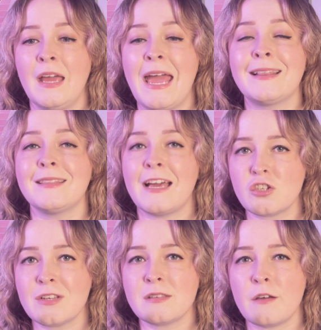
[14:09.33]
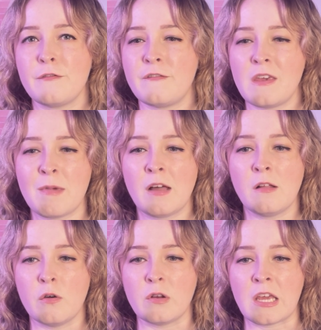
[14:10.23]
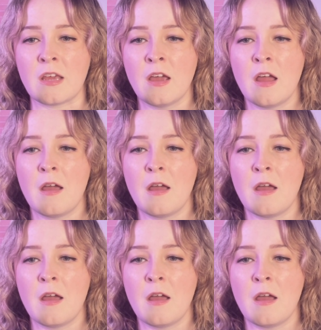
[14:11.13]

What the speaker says: In legends of female Oni,